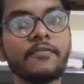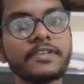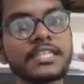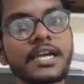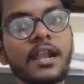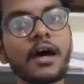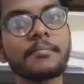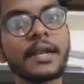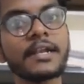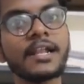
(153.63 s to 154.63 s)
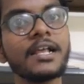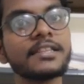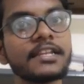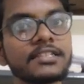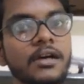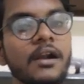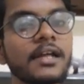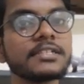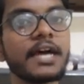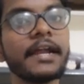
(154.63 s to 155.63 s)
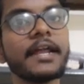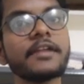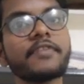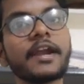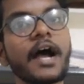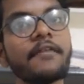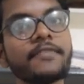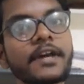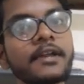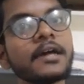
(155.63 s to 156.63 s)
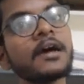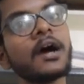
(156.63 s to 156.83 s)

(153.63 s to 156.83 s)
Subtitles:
physical or mental health disorder is identified after